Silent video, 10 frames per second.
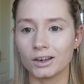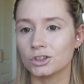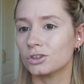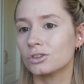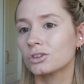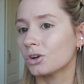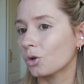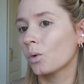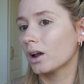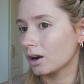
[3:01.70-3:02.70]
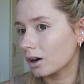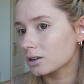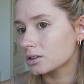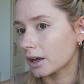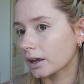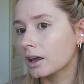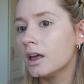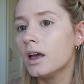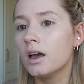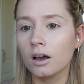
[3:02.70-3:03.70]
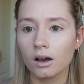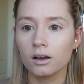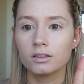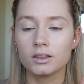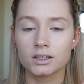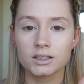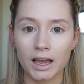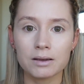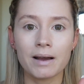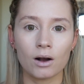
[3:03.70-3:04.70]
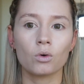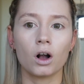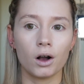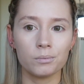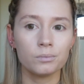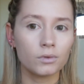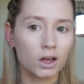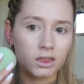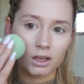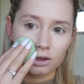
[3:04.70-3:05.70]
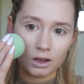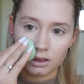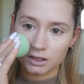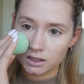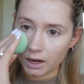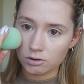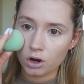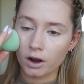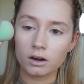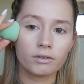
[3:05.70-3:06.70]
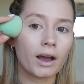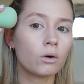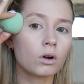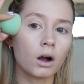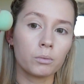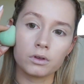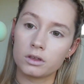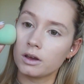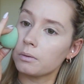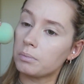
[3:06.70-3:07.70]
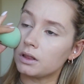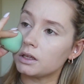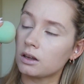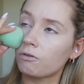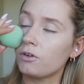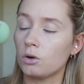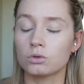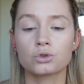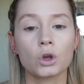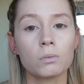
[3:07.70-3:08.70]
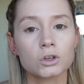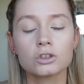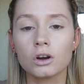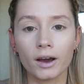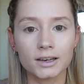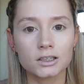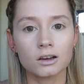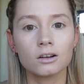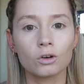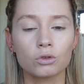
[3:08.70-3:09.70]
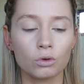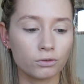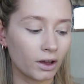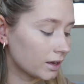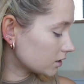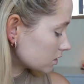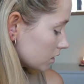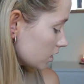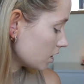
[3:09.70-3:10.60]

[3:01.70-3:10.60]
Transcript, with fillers: Legend Long Wear Lasting. The same outcome, I think you get the same kind of outcome with it, but this feels so much lighter on your face.